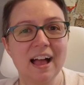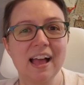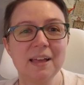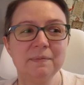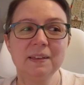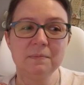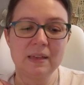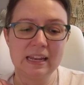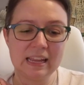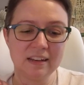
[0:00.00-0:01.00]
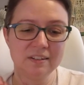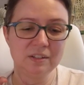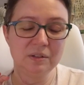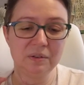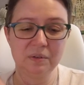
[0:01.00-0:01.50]
I am committing
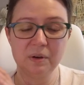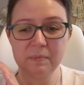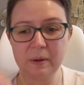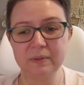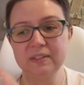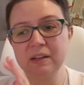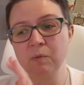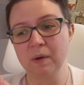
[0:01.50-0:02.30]
to posting